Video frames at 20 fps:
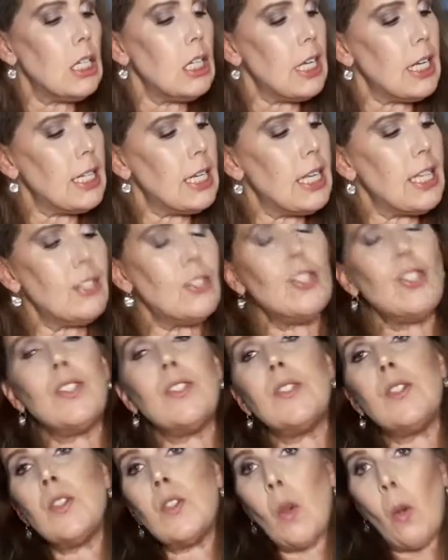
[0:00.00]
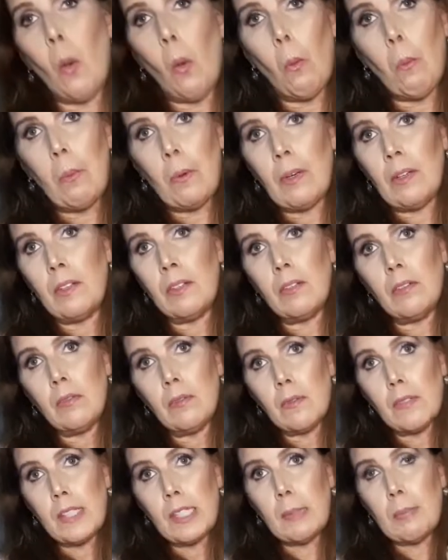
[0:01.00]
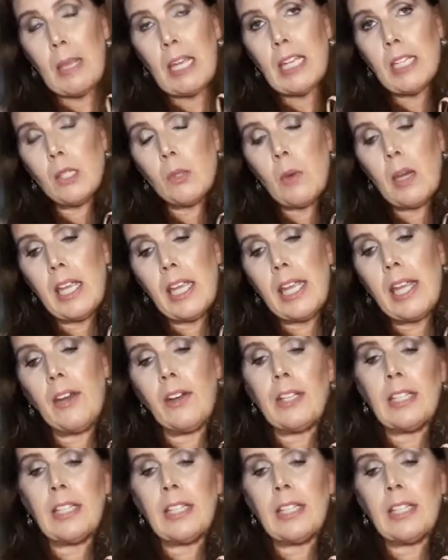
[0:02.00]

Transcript: it's just an open space right here.